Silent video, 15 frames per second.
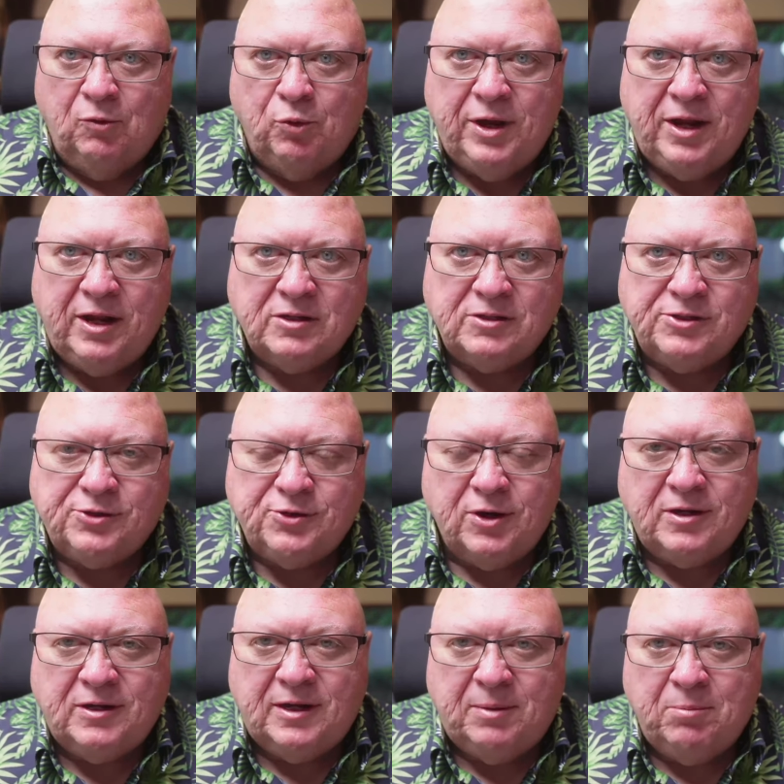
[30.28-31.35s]

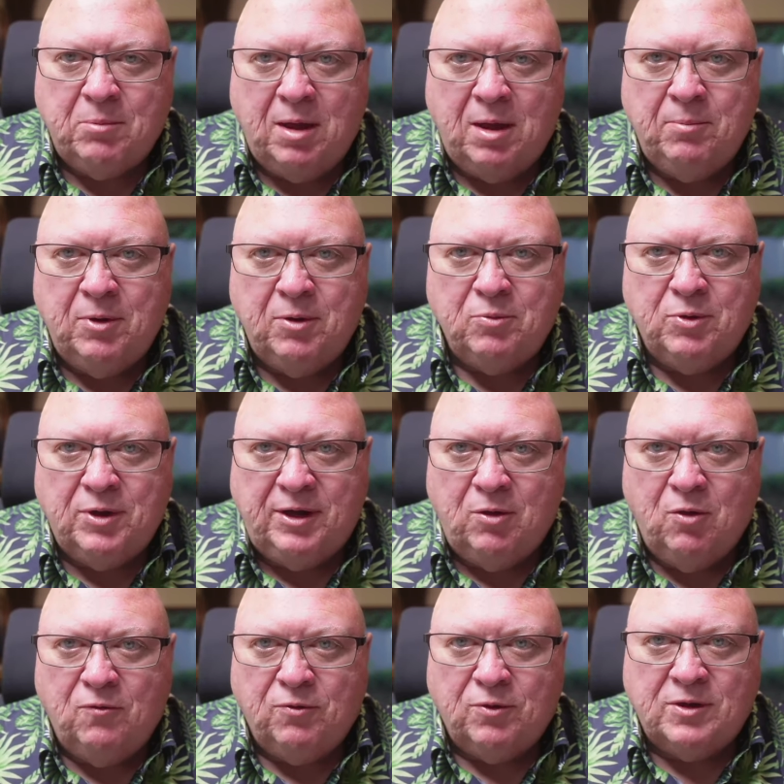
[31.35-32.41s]
reconstructing my memory
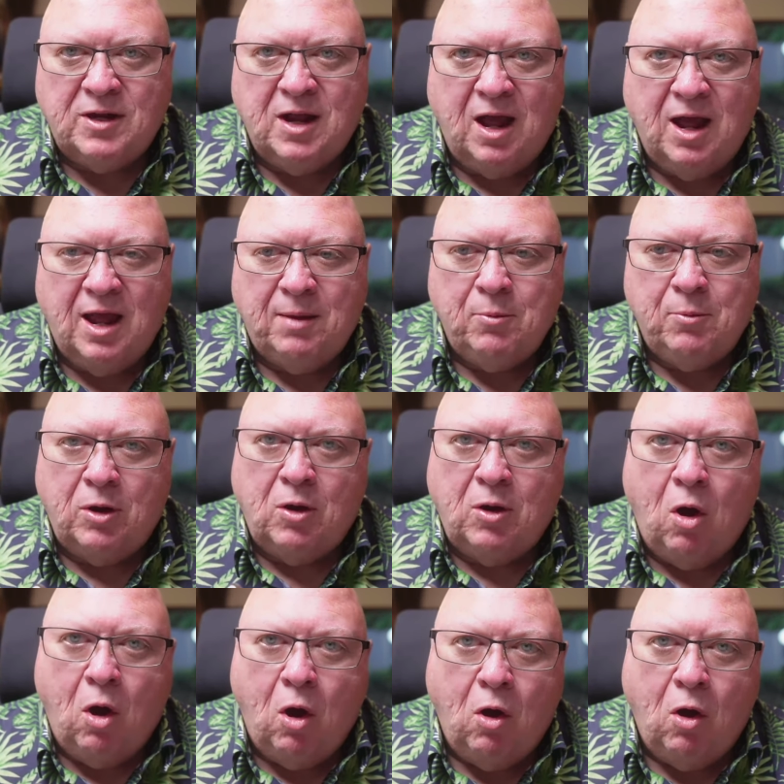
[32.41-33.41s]
over time on